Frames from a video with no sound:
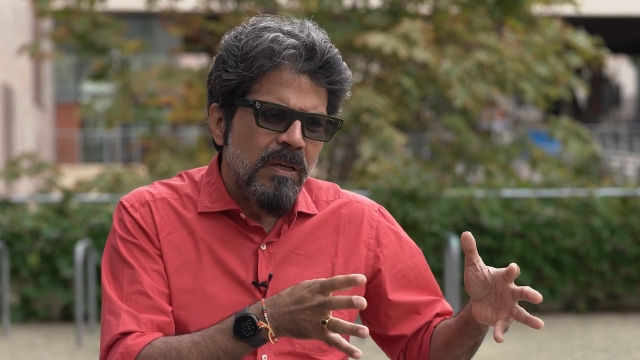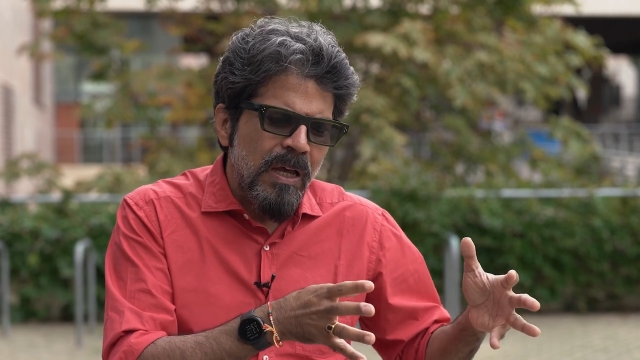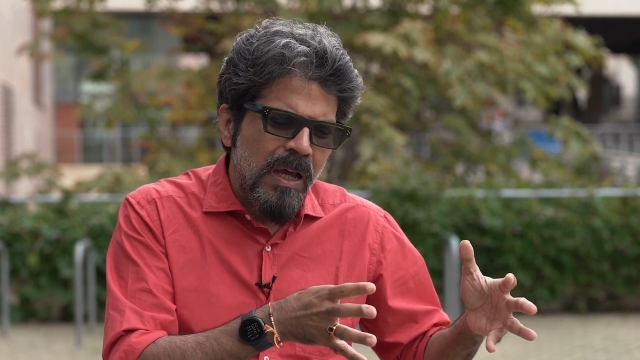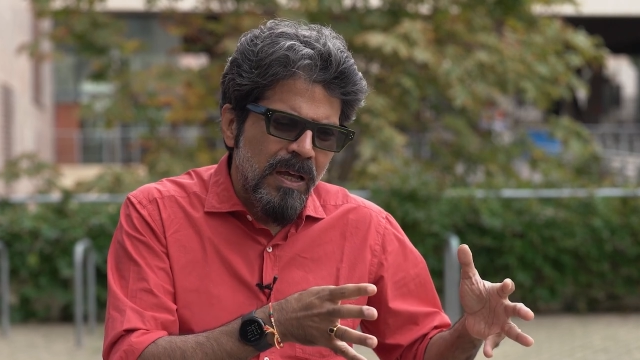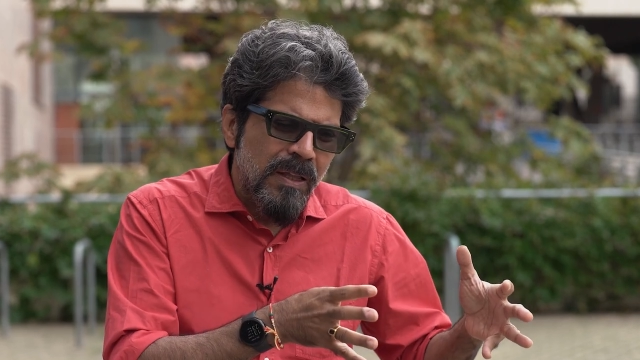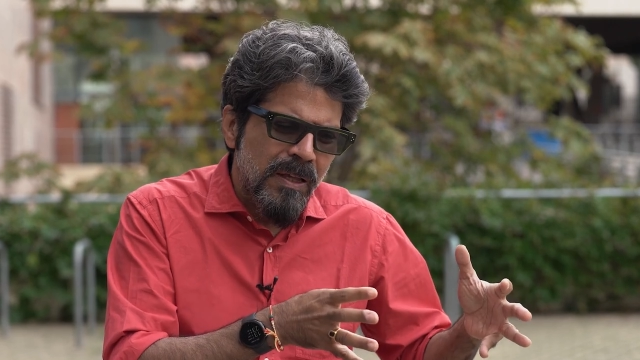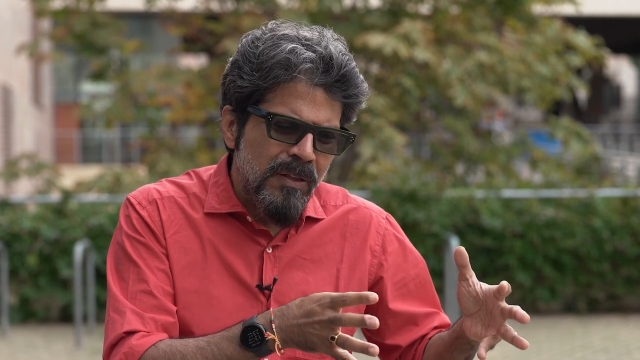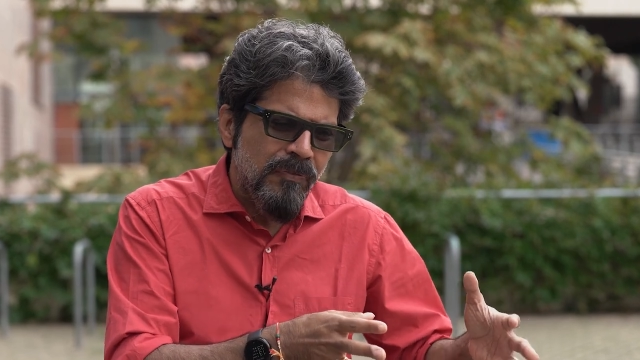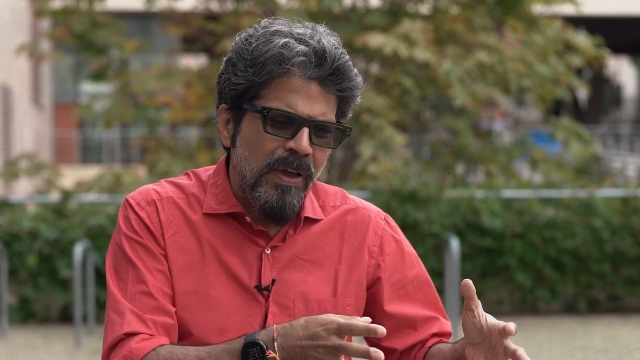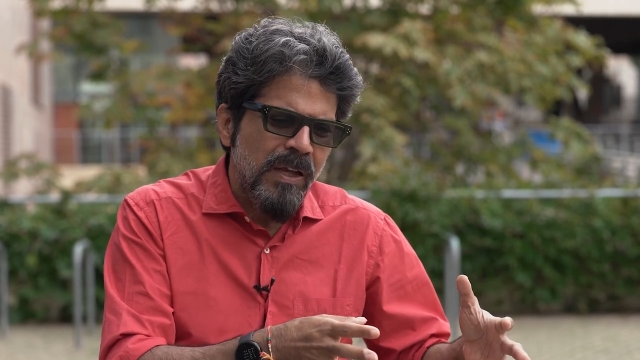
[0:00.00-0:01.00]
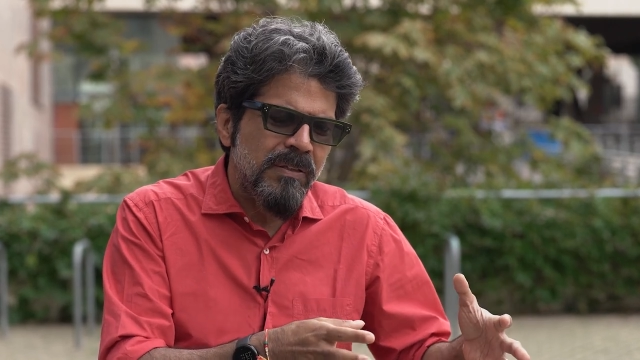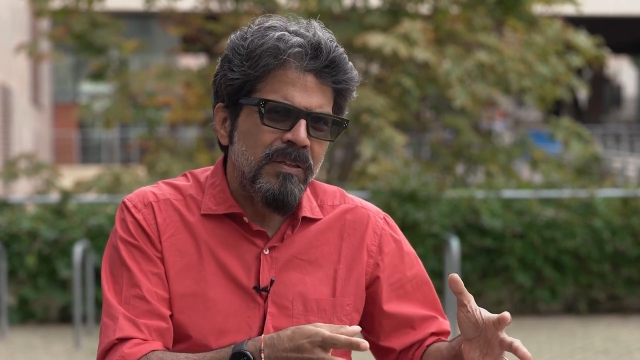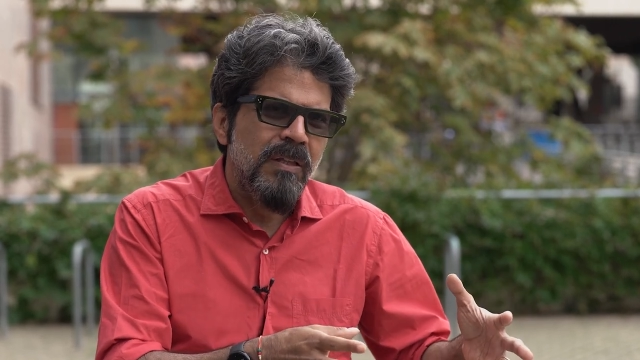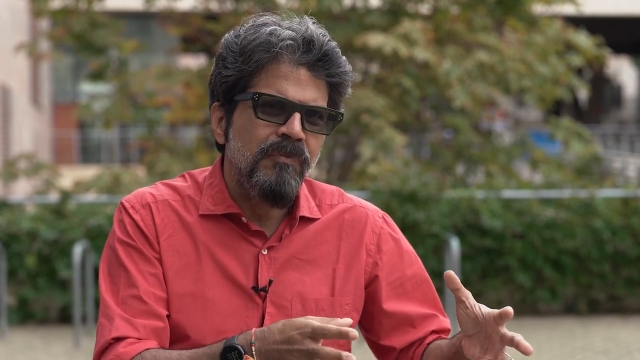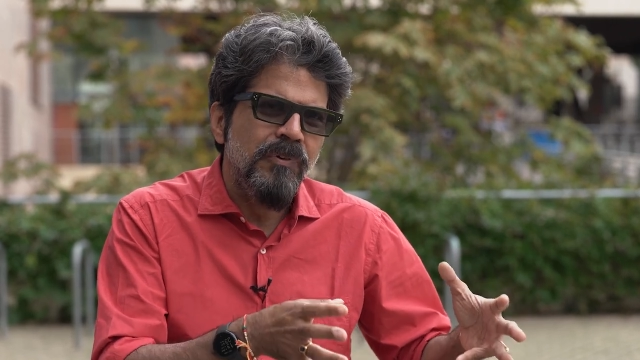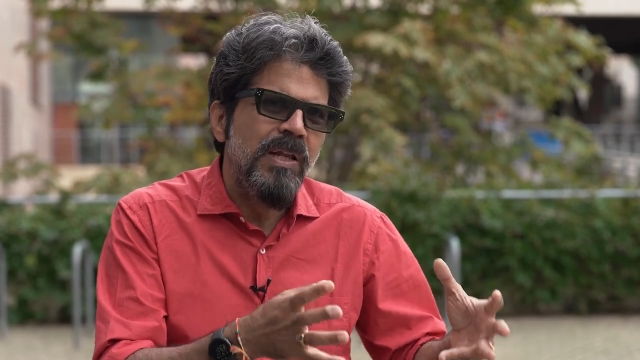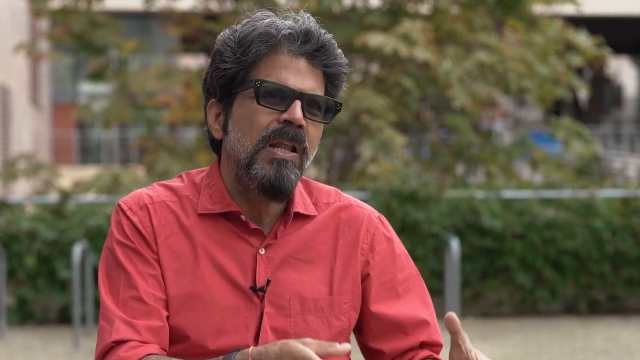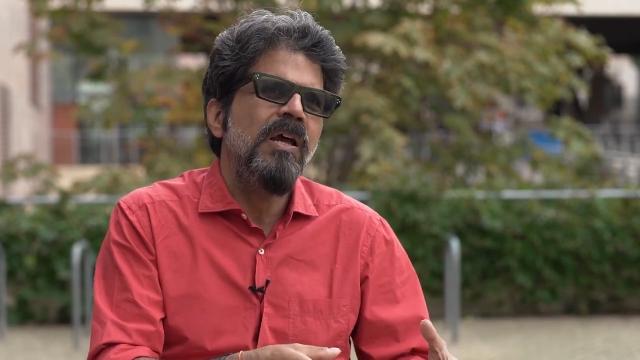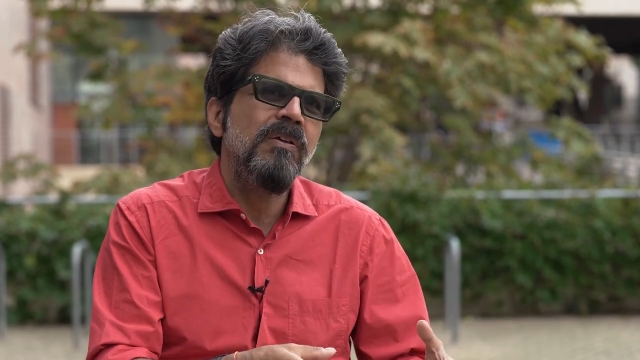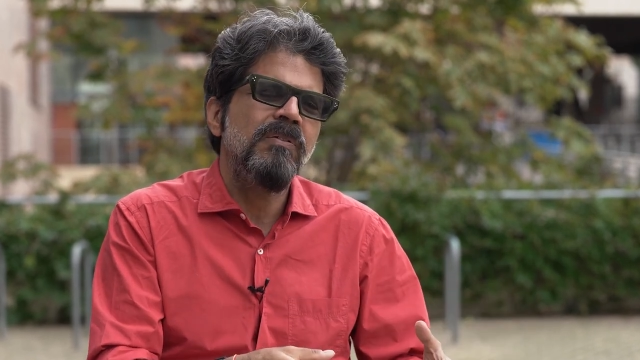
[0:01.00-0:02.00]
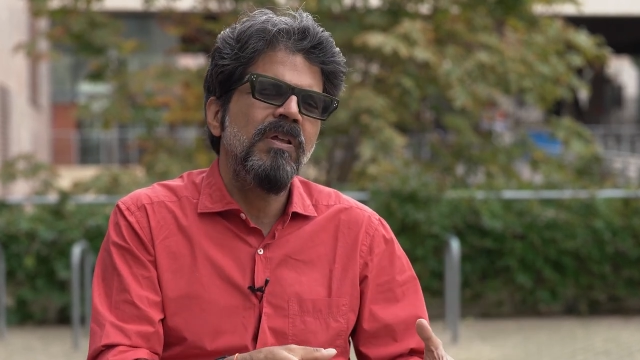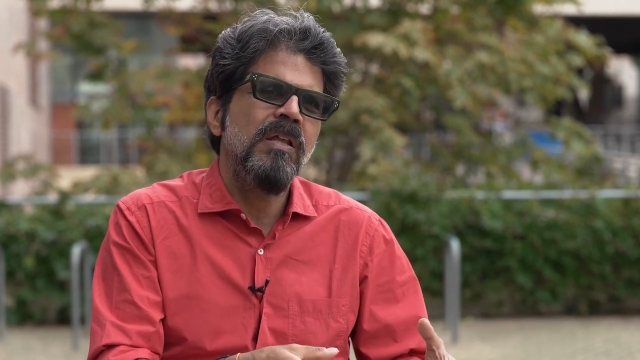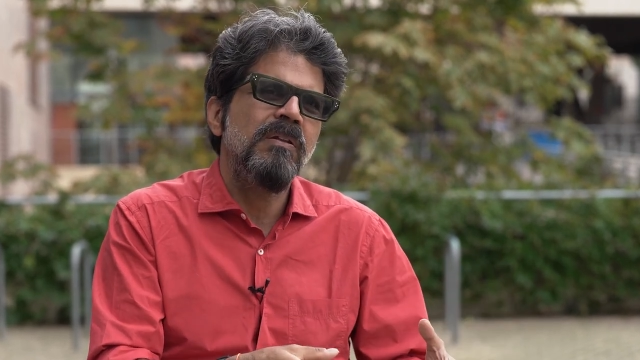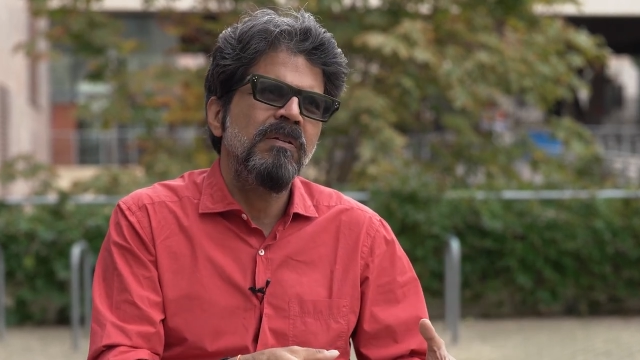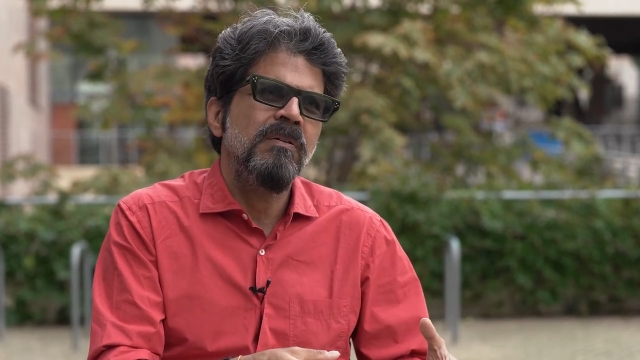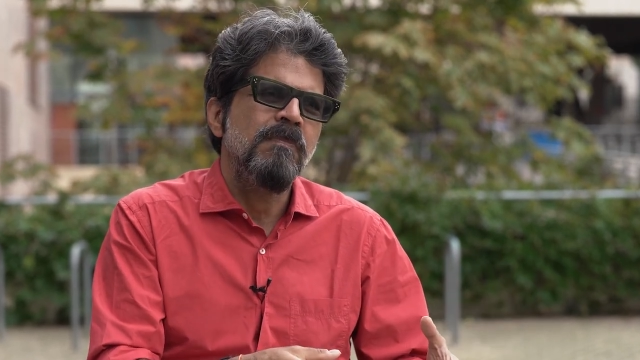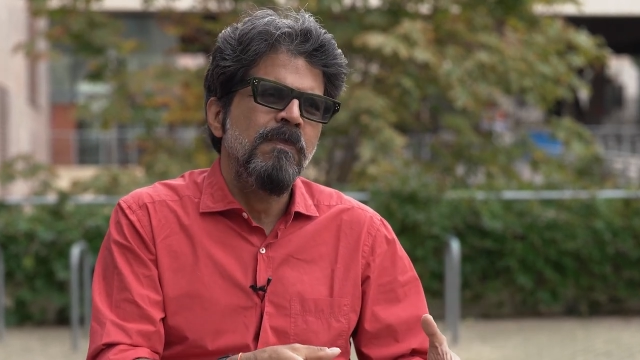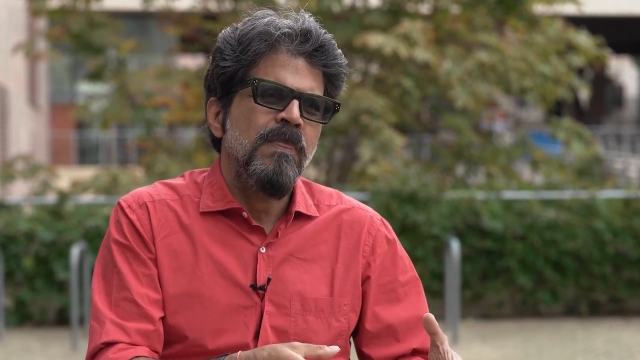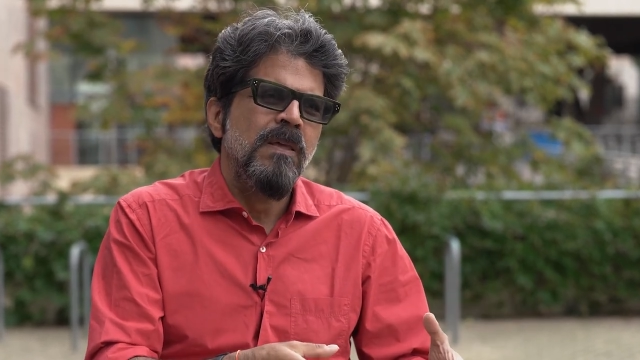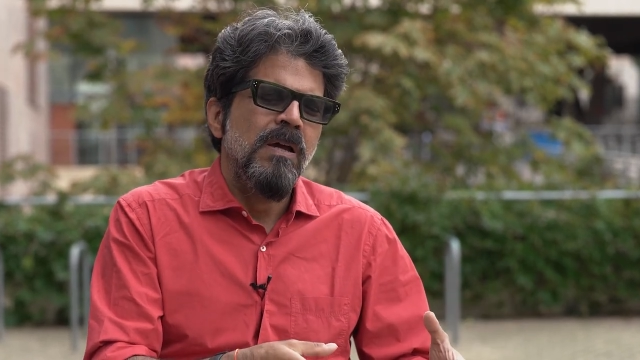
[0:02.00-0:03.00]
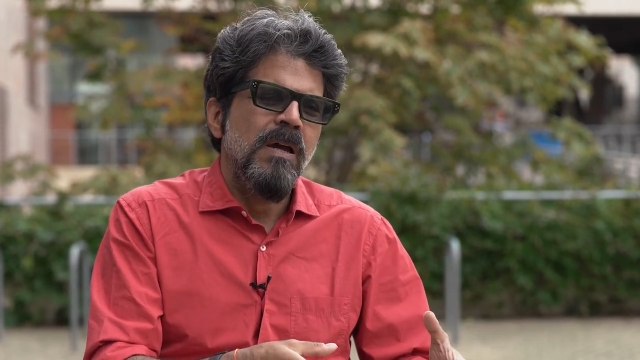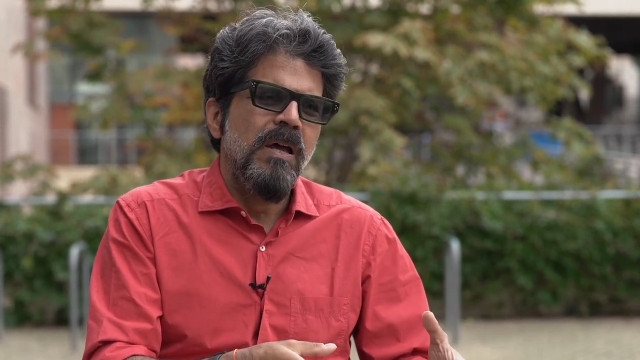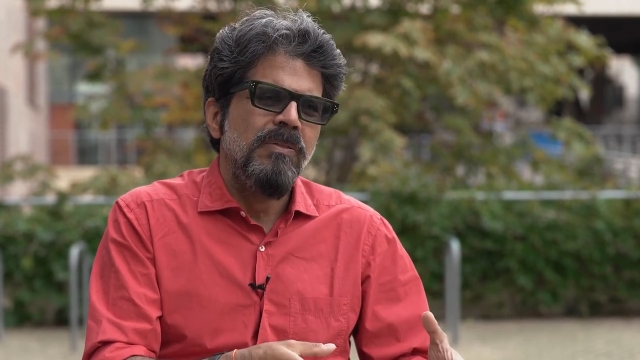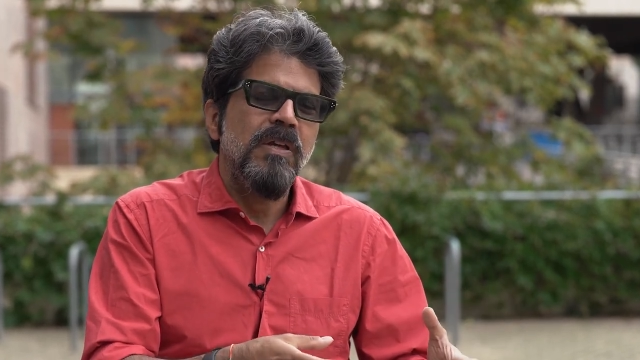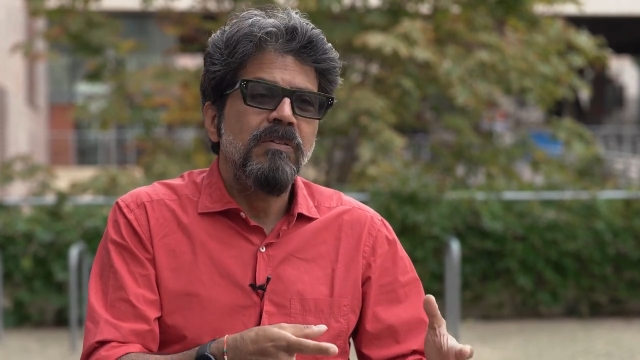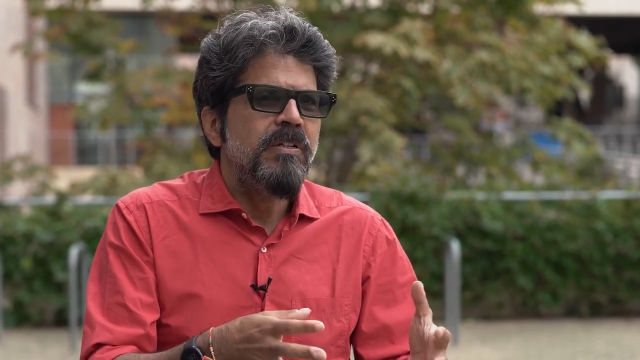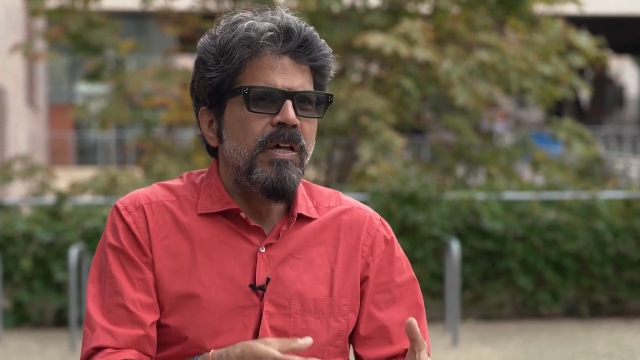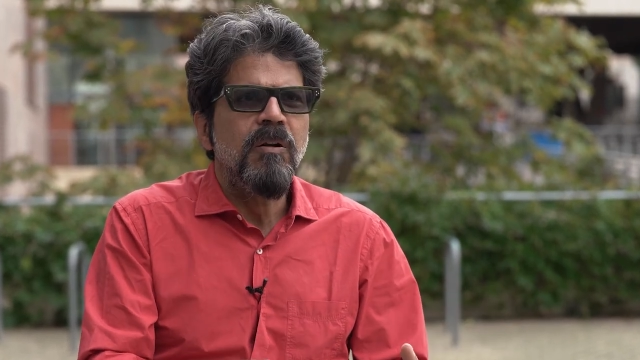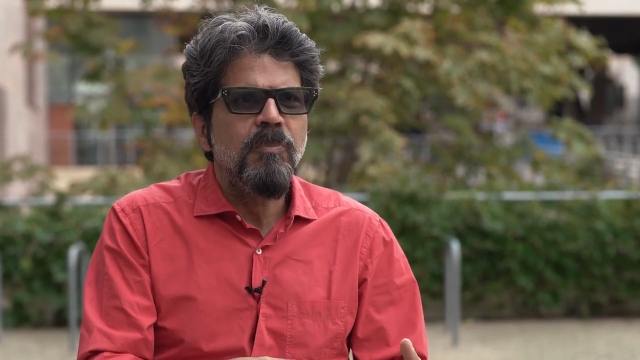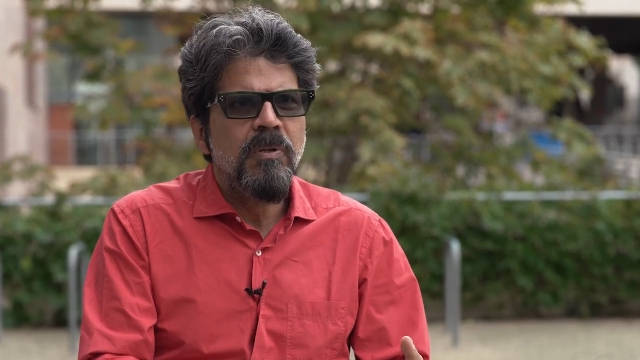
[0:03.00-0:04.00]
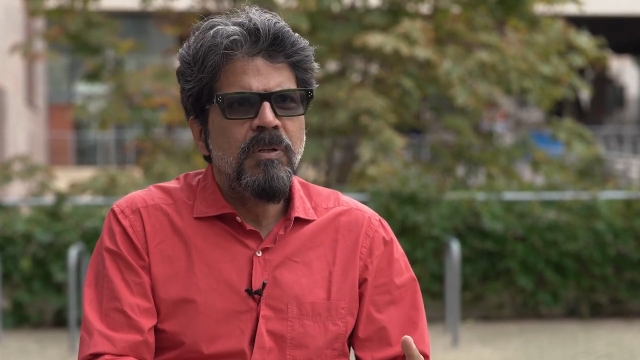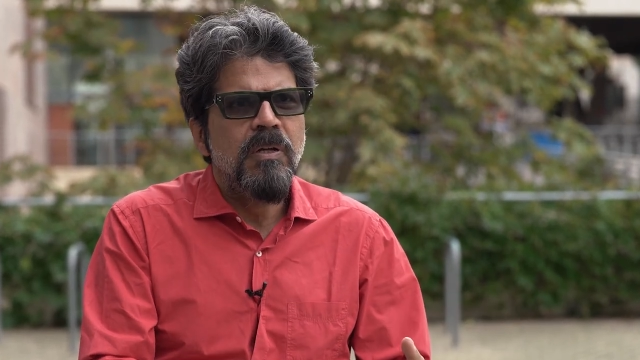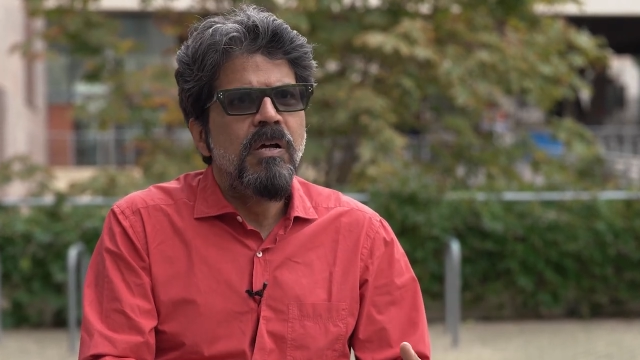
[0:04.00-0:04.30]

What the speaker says: the fact that they've realized that things are terrible.